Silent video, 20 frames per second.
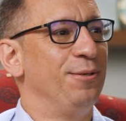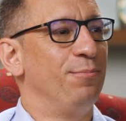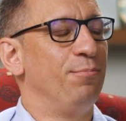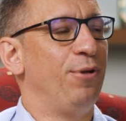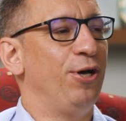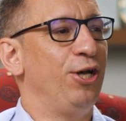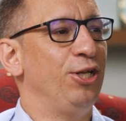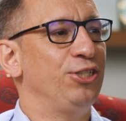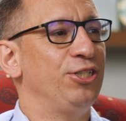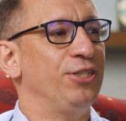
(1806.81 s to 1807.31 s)

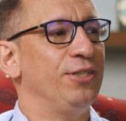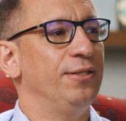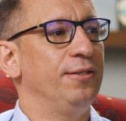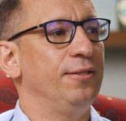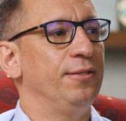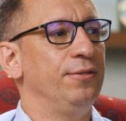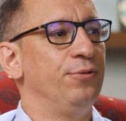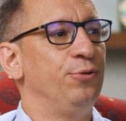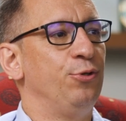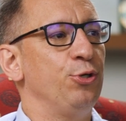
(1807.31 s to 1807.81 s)
but
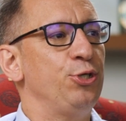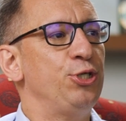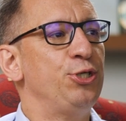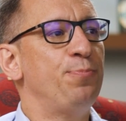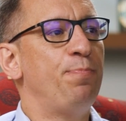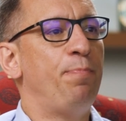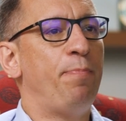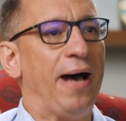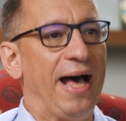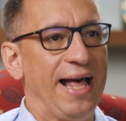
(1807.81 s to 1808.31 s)
the
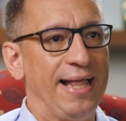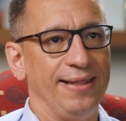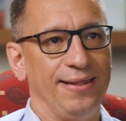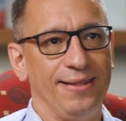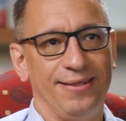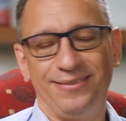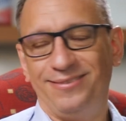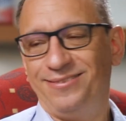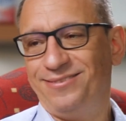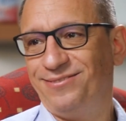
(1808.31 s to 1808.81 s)

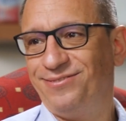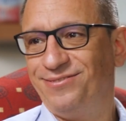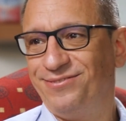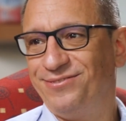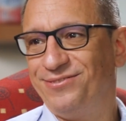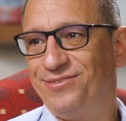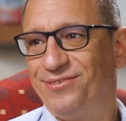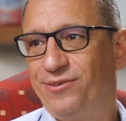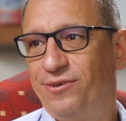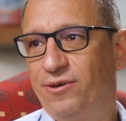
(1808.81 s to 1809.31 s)
span
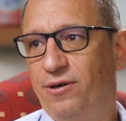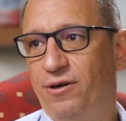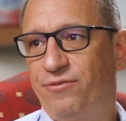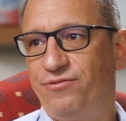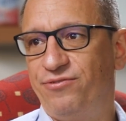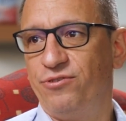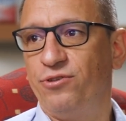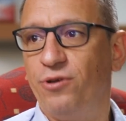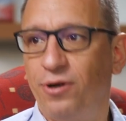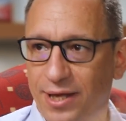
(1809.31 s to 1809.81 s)

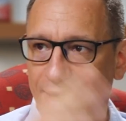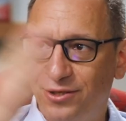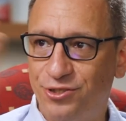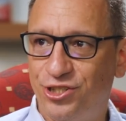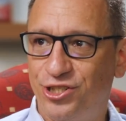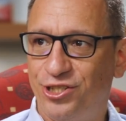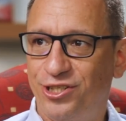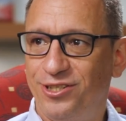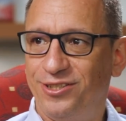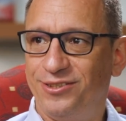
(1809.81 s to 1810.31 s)
of
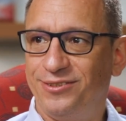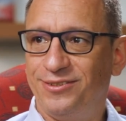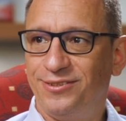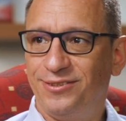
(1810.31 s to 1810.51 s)
knowledge,